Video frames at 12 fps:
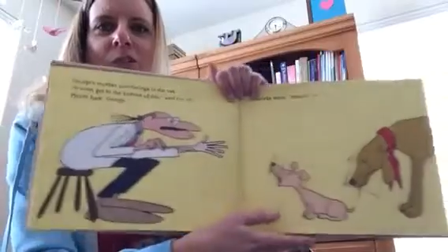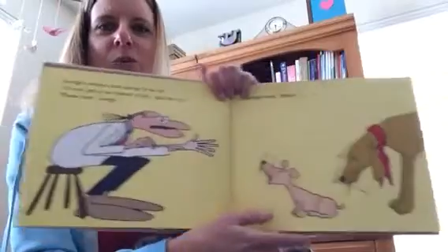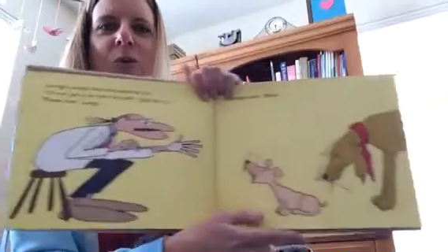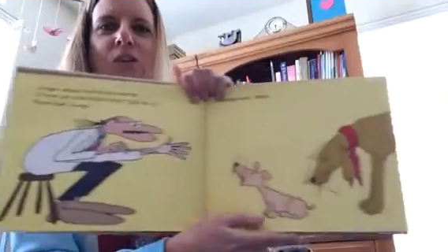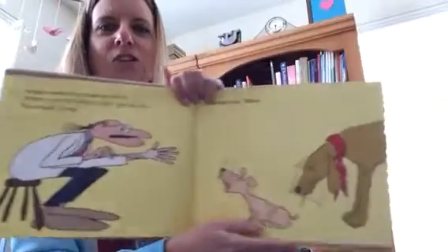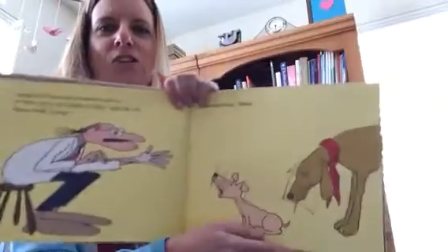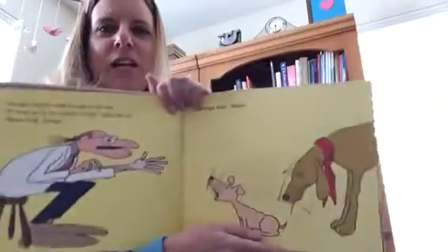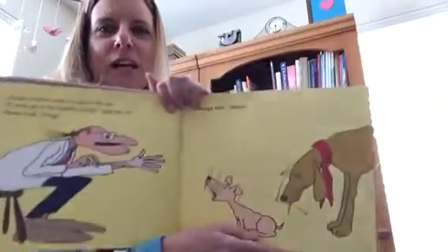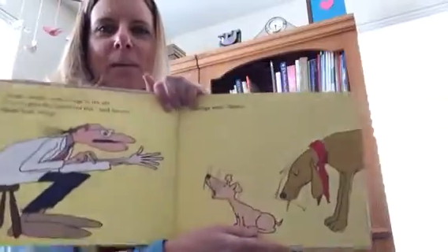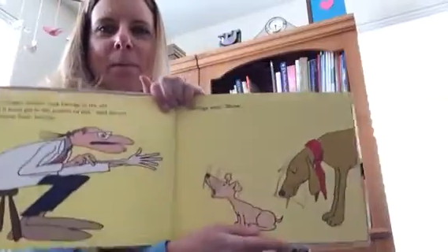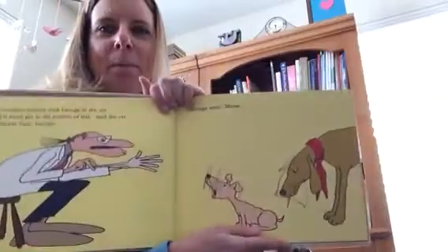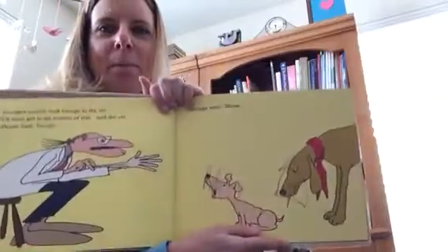George
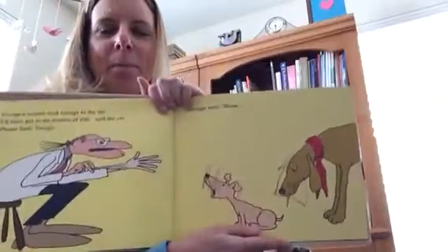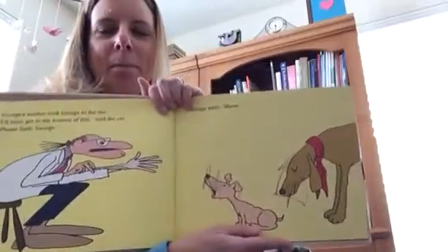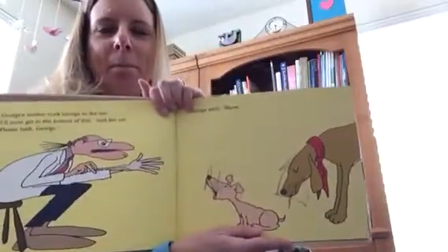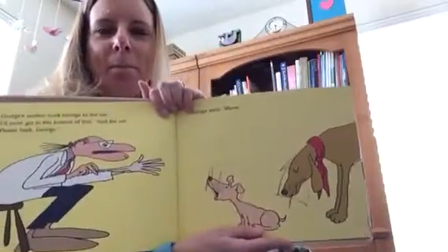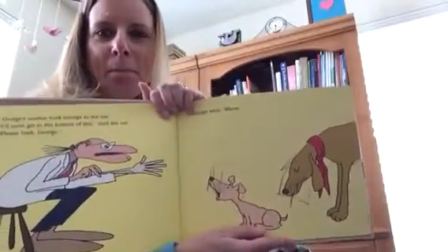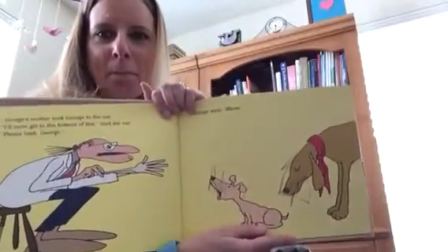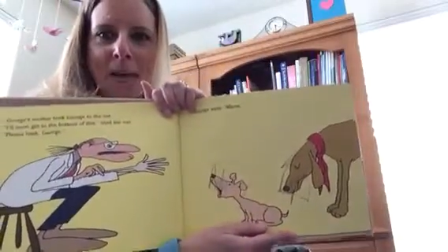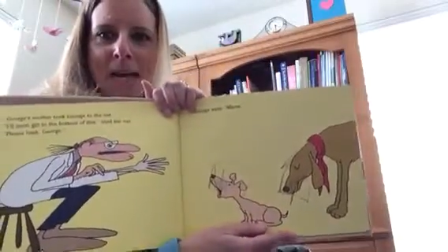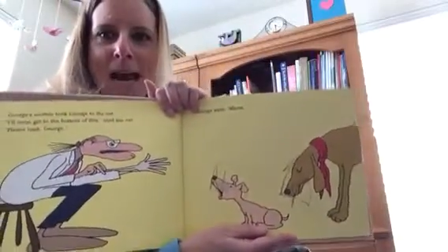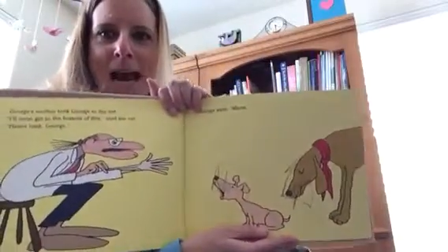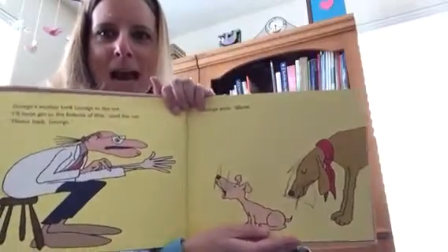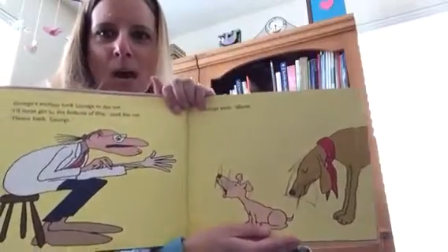said,
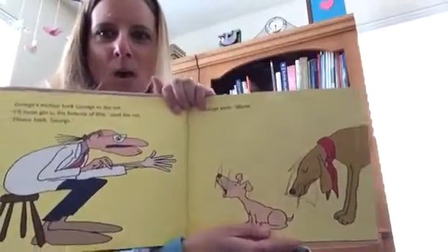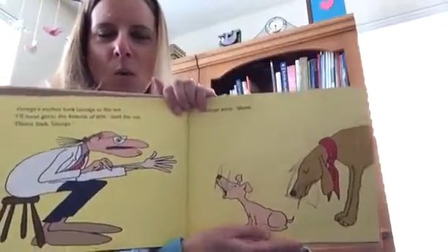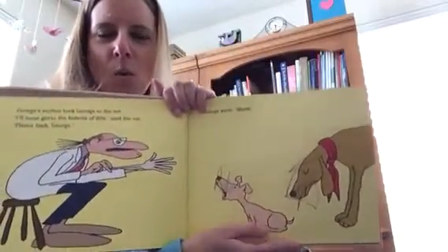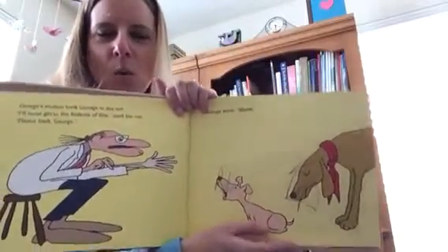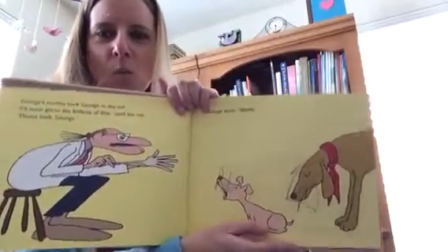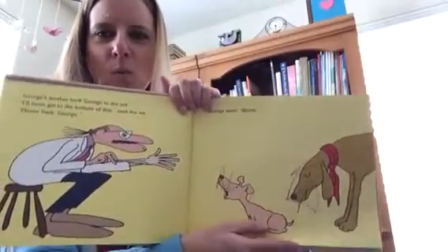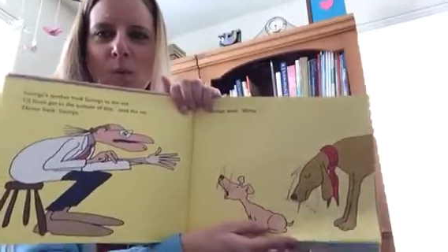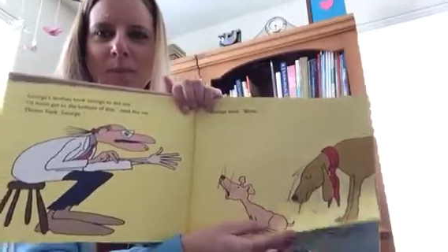meow.